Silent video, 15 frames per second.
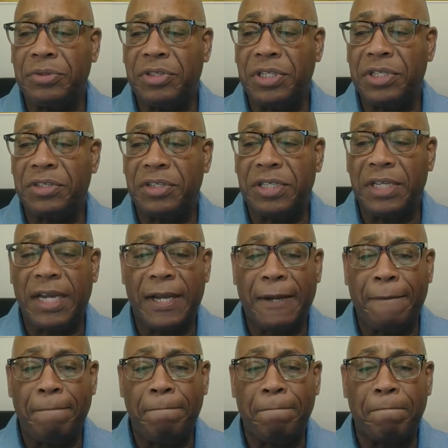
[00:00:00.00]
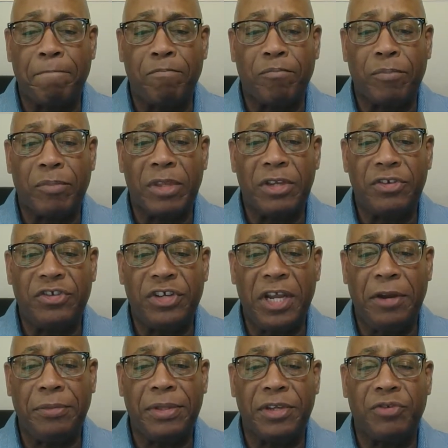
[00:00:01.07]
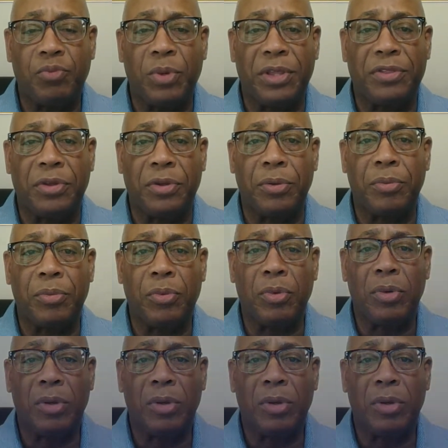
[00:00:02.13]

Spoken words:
to just share this with you.